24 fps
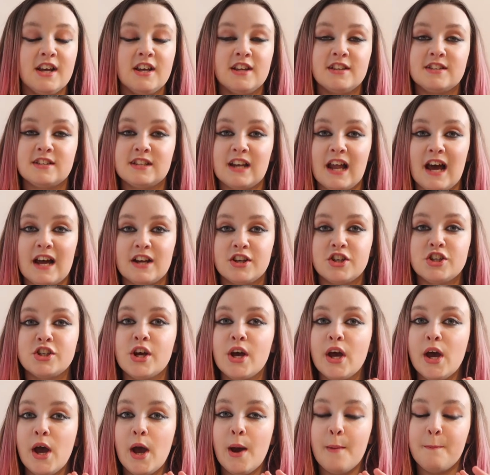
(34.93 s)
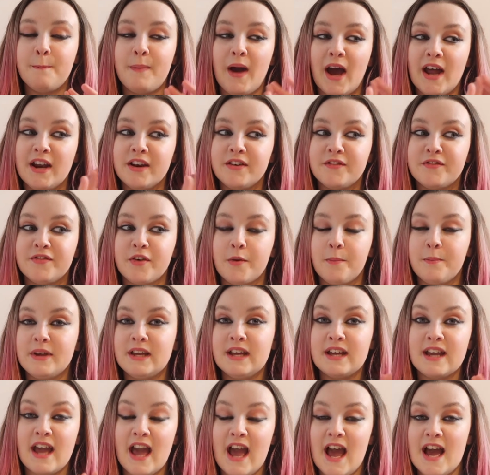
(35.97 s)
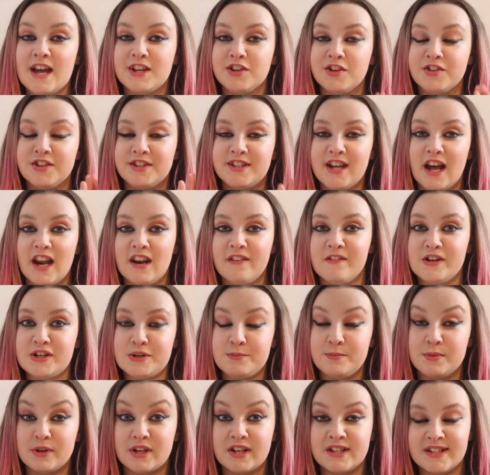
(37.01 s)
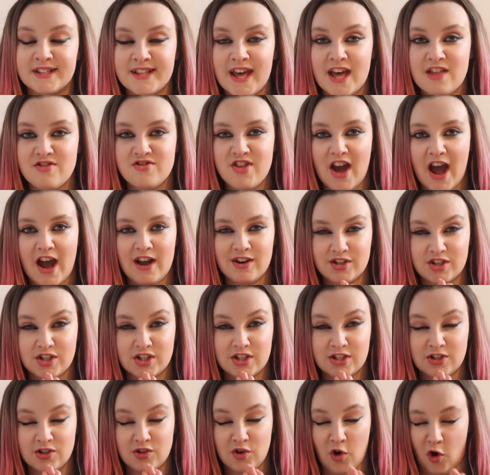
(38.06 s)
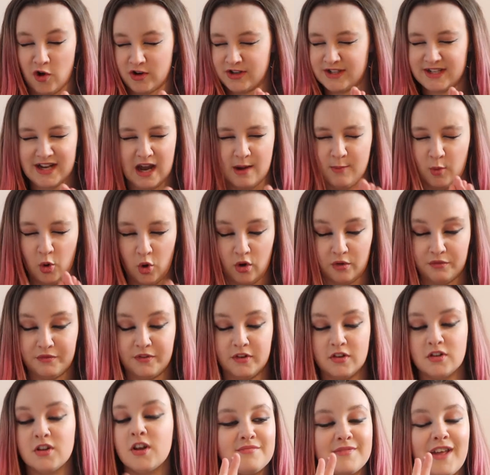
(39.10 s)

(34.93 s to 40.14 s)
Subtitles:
slash banned from being aired on the television because they're that goddamn awful.